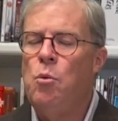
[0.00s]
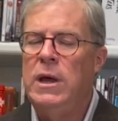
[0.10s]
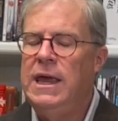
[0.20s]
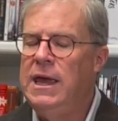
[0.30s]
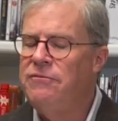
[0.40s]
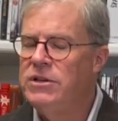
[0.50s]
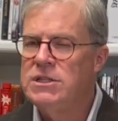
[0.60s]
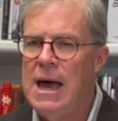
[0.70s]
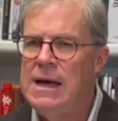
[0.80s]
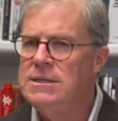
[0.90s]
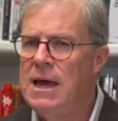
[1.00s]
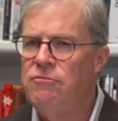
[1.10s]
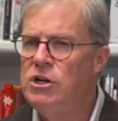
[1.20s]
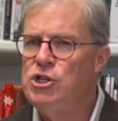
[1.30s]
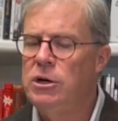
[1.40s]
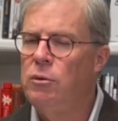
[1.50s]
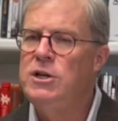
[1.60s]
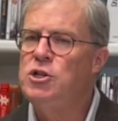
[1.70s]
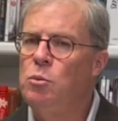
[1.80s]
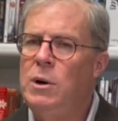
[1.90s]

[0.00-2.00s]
we emphasize every generation,